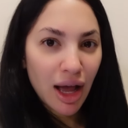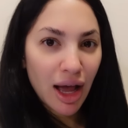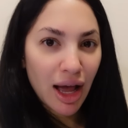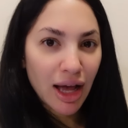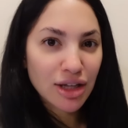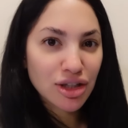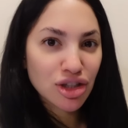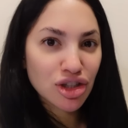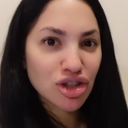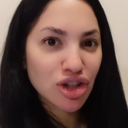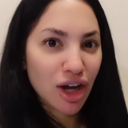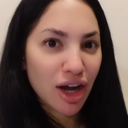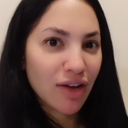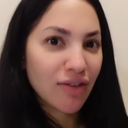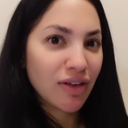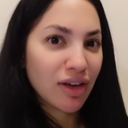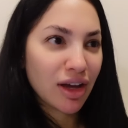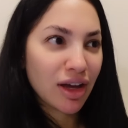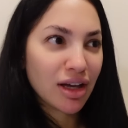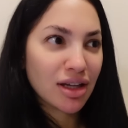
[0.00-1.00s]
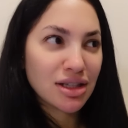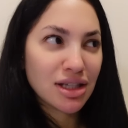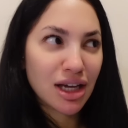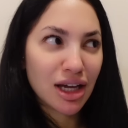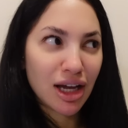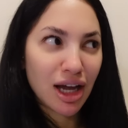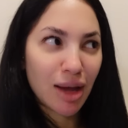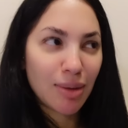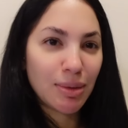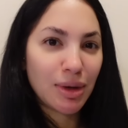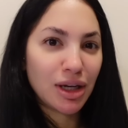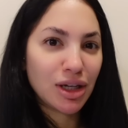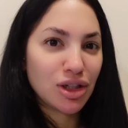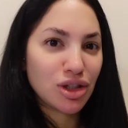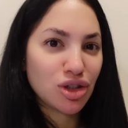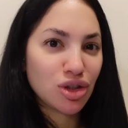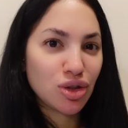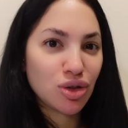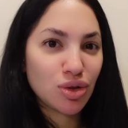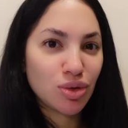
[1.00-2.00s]
has to start having kids. Like, I mean,
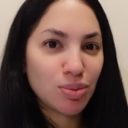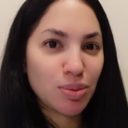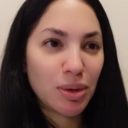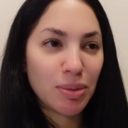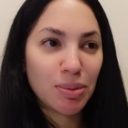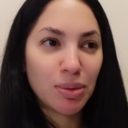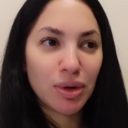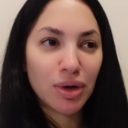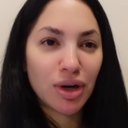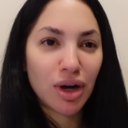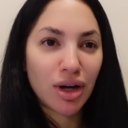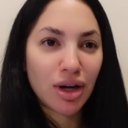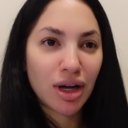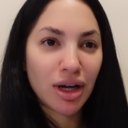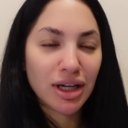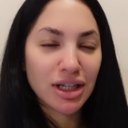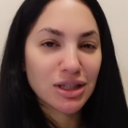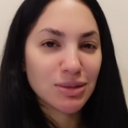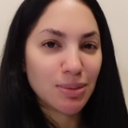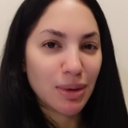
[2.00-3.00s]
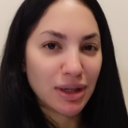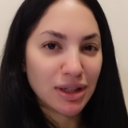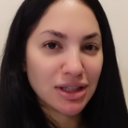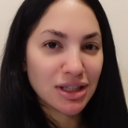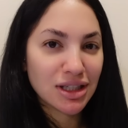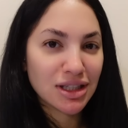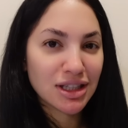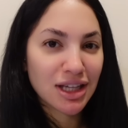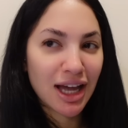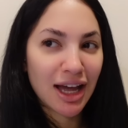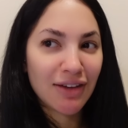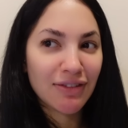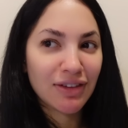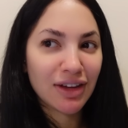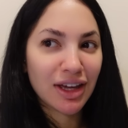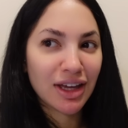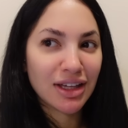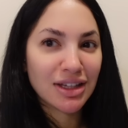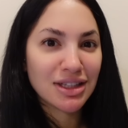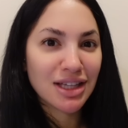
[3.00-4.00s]
do people not expect us to have
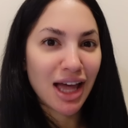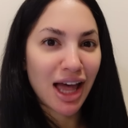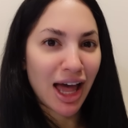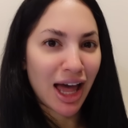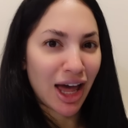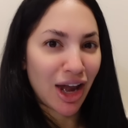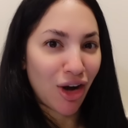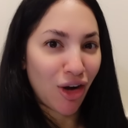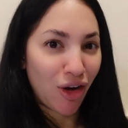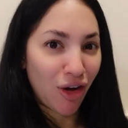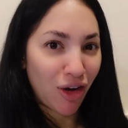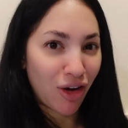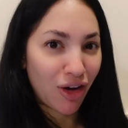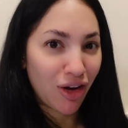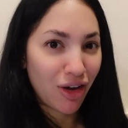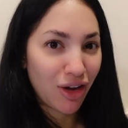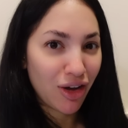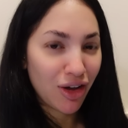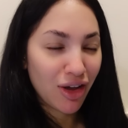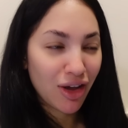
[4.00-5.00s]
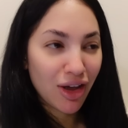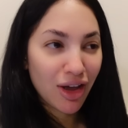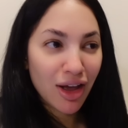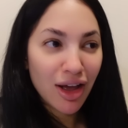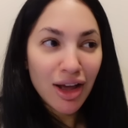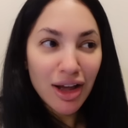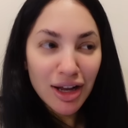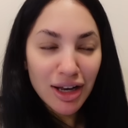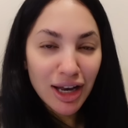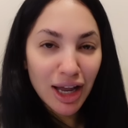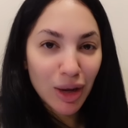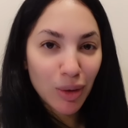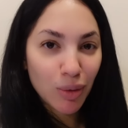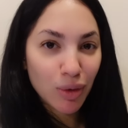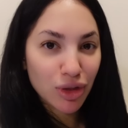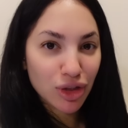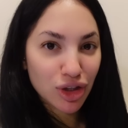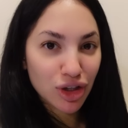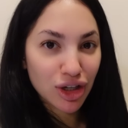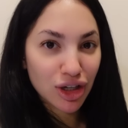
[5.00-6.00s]
kids at all? Like, we're
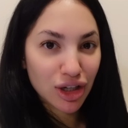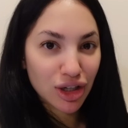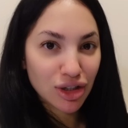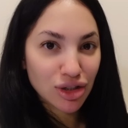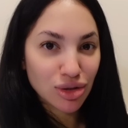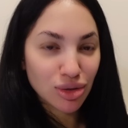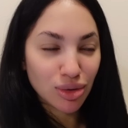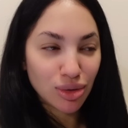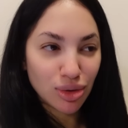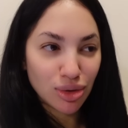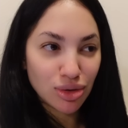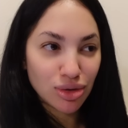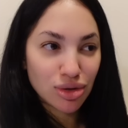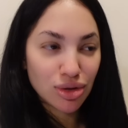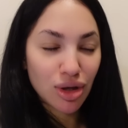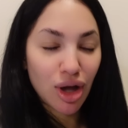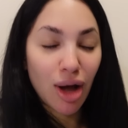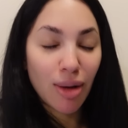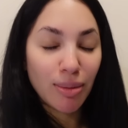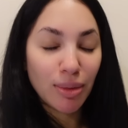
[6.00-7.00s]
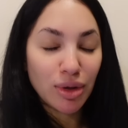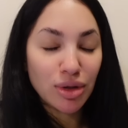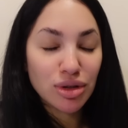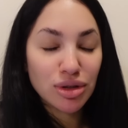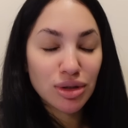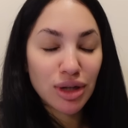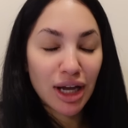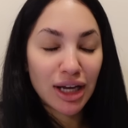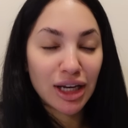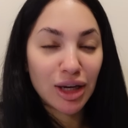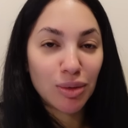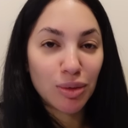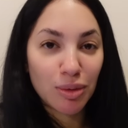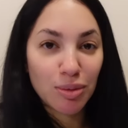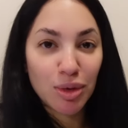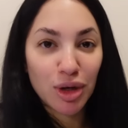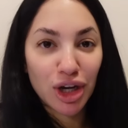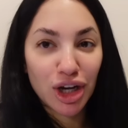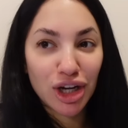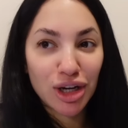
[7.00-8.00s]
30 years old, almost. I need one
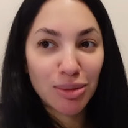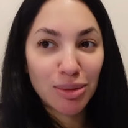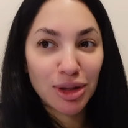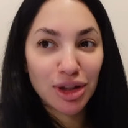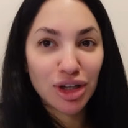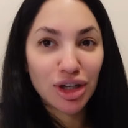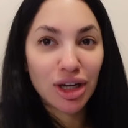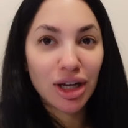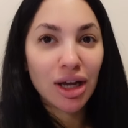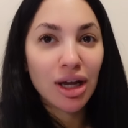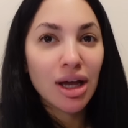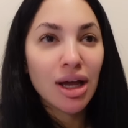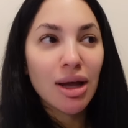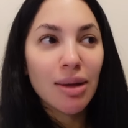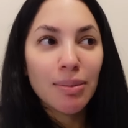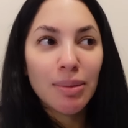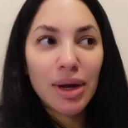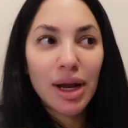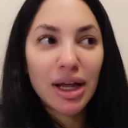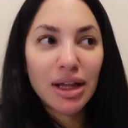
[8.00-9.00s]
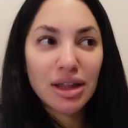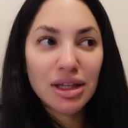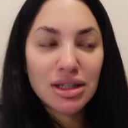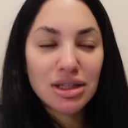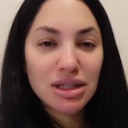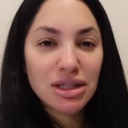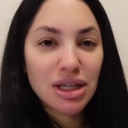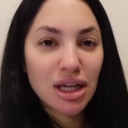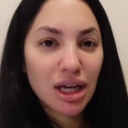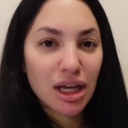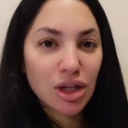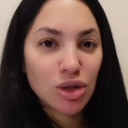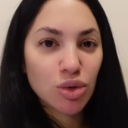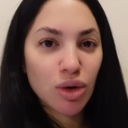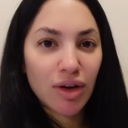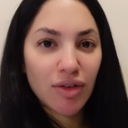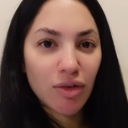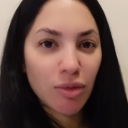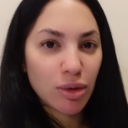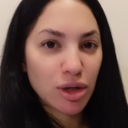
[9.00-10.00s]
more year to be 30. But, like, this is the age where
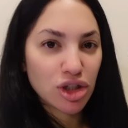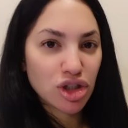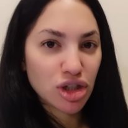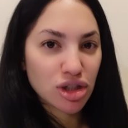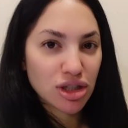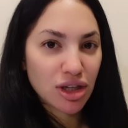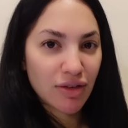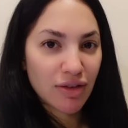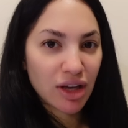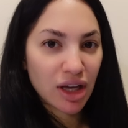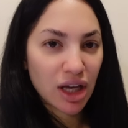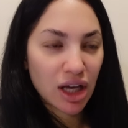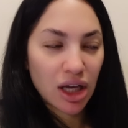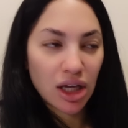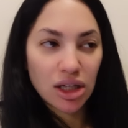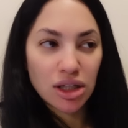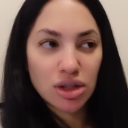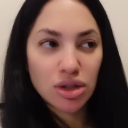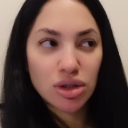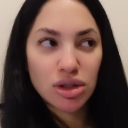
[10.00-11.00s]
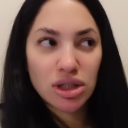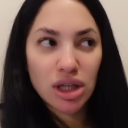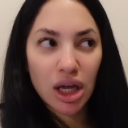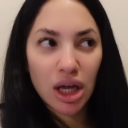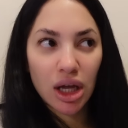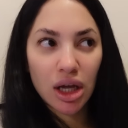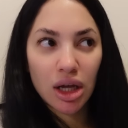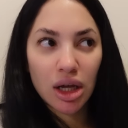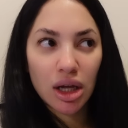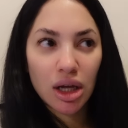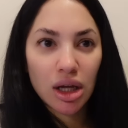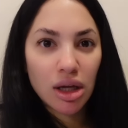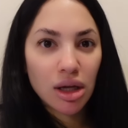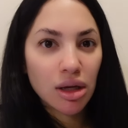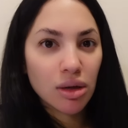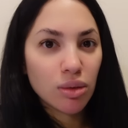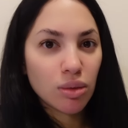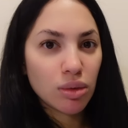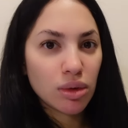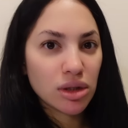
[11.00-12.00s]
everybody starts having kids. So it's like,
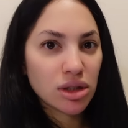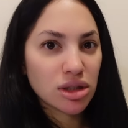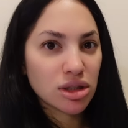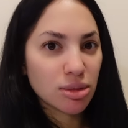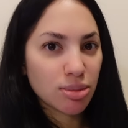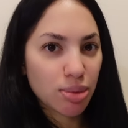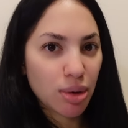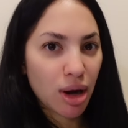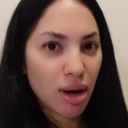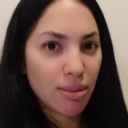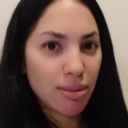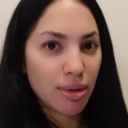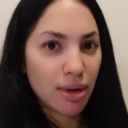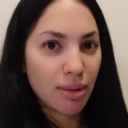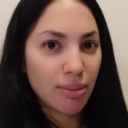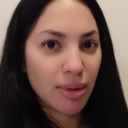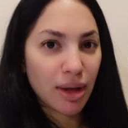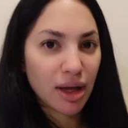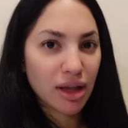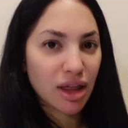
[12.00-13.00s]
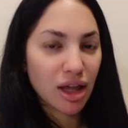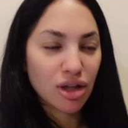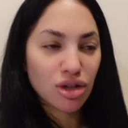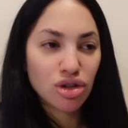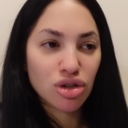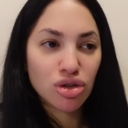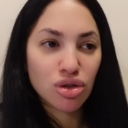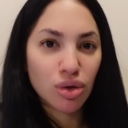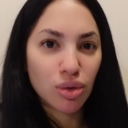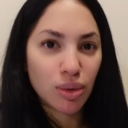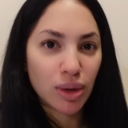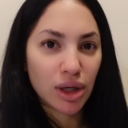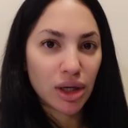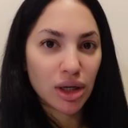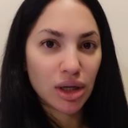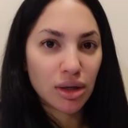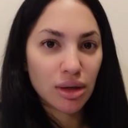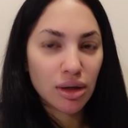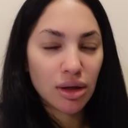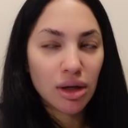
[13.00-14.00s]
what's the problem? Like, that's so
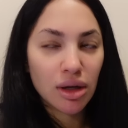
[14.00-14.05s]
weird.